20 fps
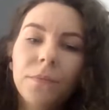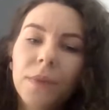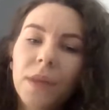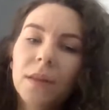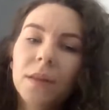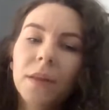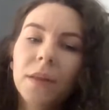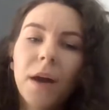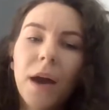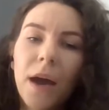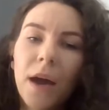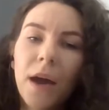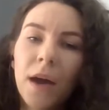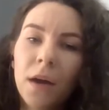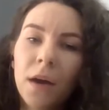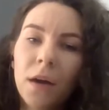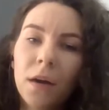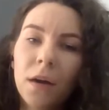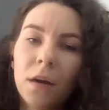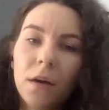There
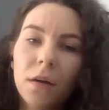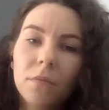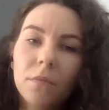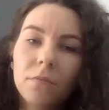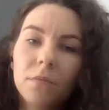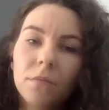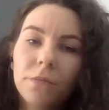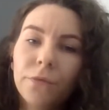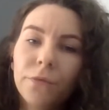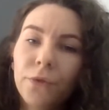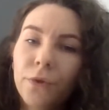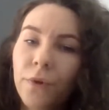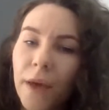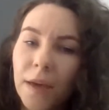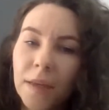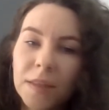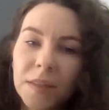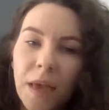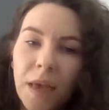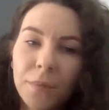are few
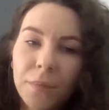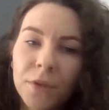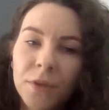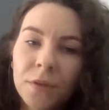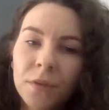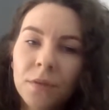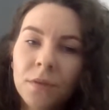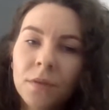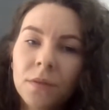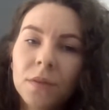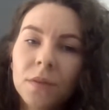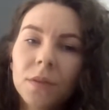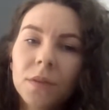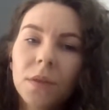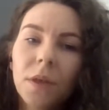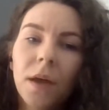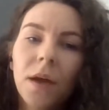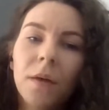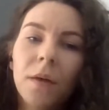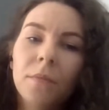exceptions,
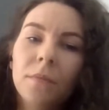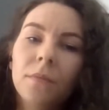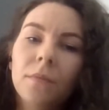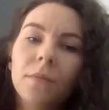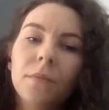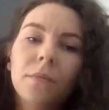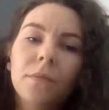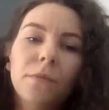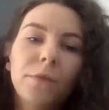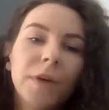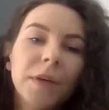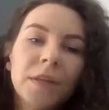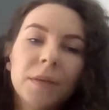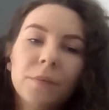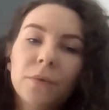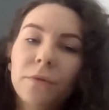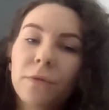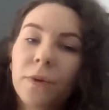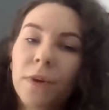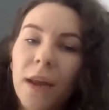for
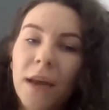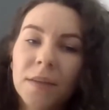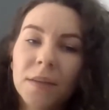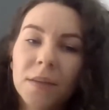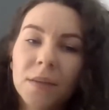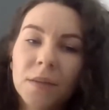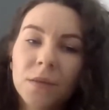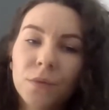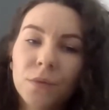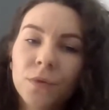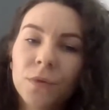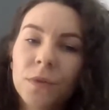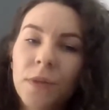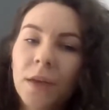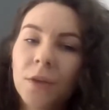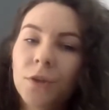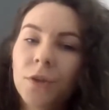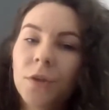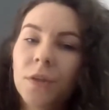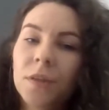example, for classes whose
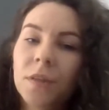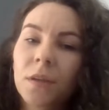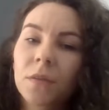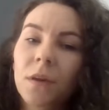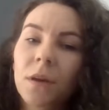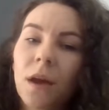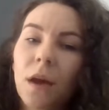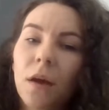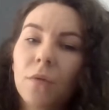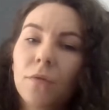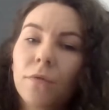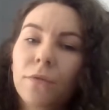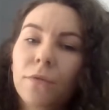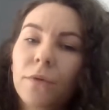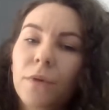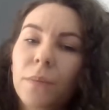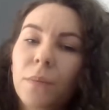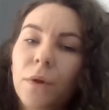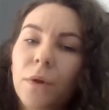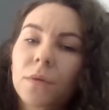nature does not allow for
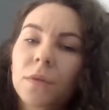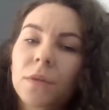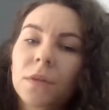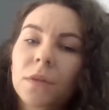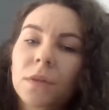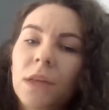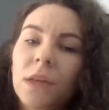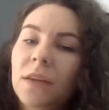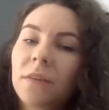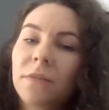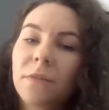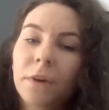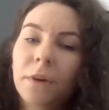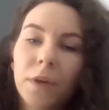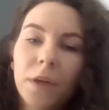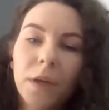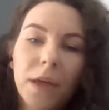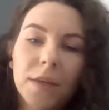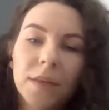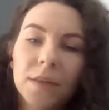remote
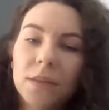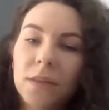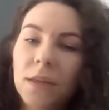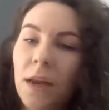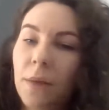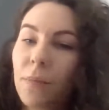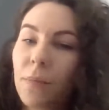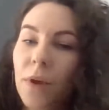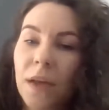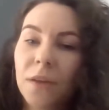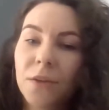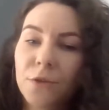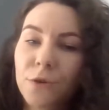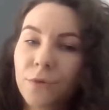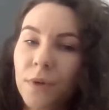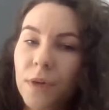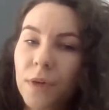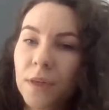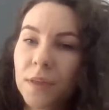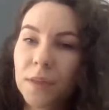delivery, as
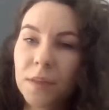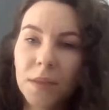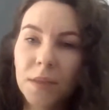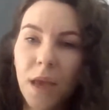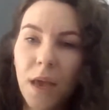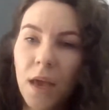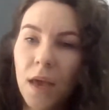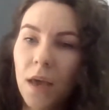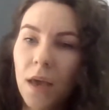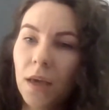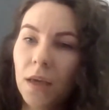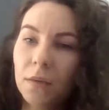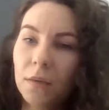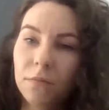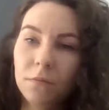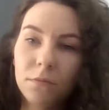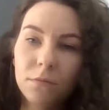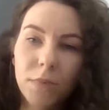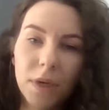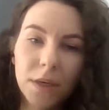laboratories
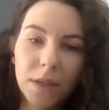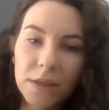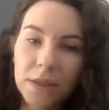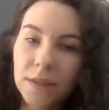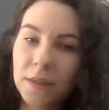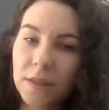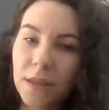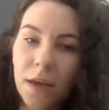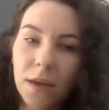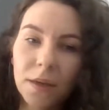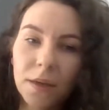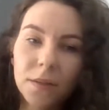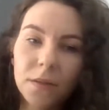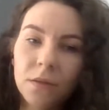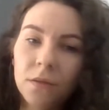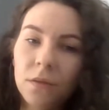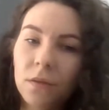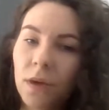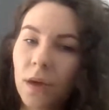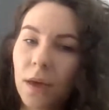in medical studies
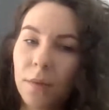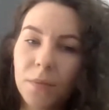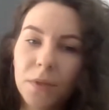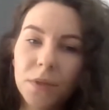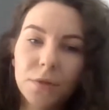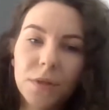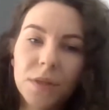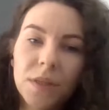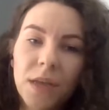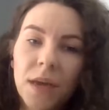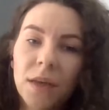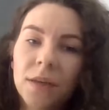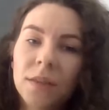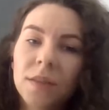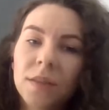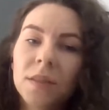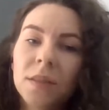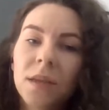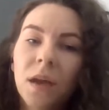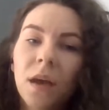or chemistry
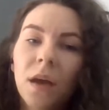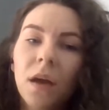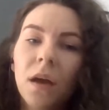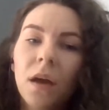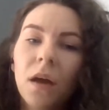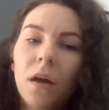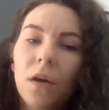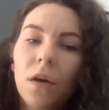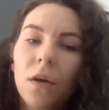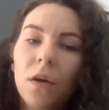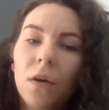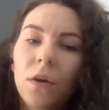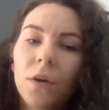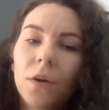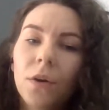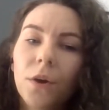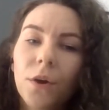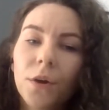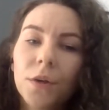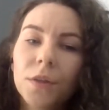studies, or
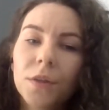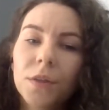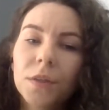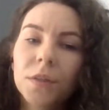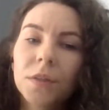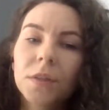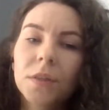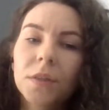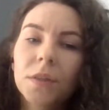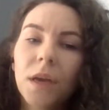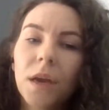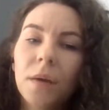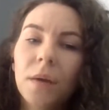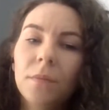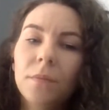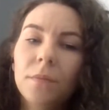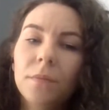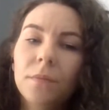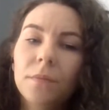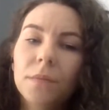courses
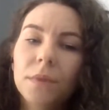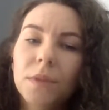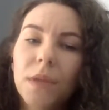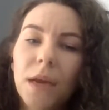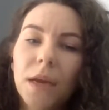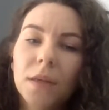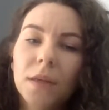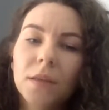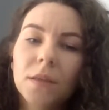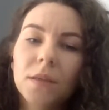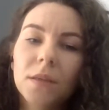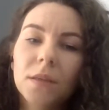that